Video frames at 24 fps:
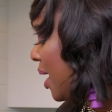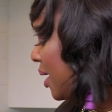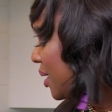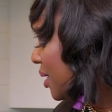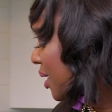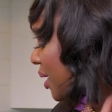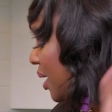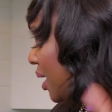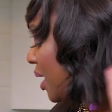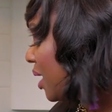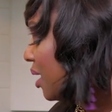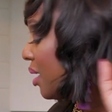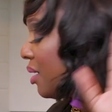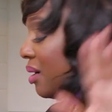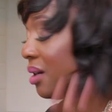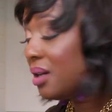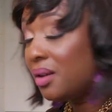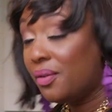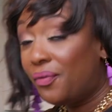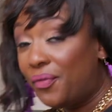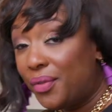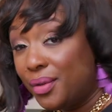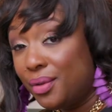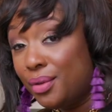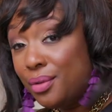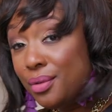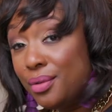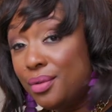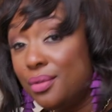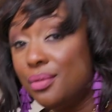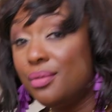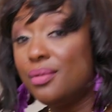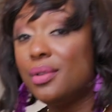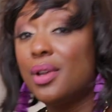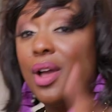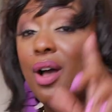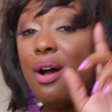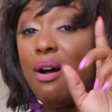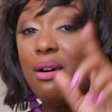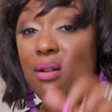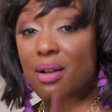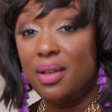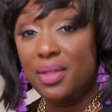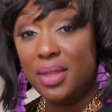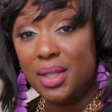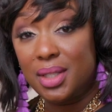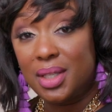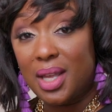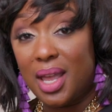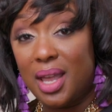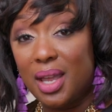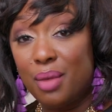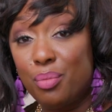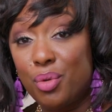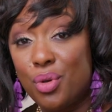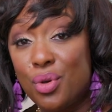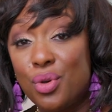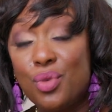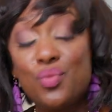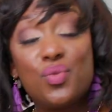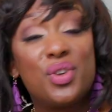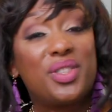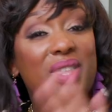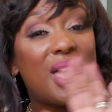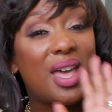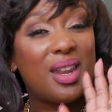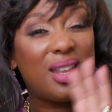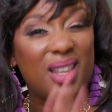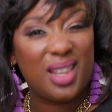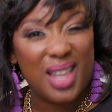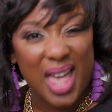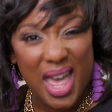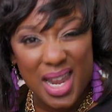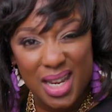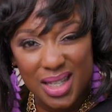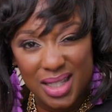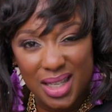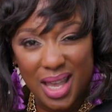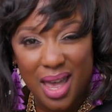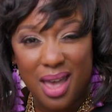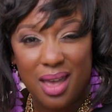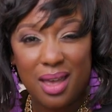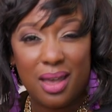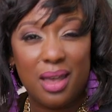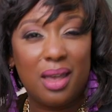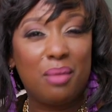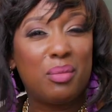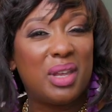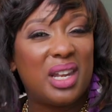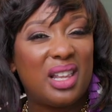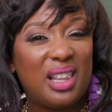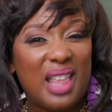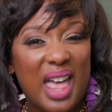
to get good food on the table without a lot of time and a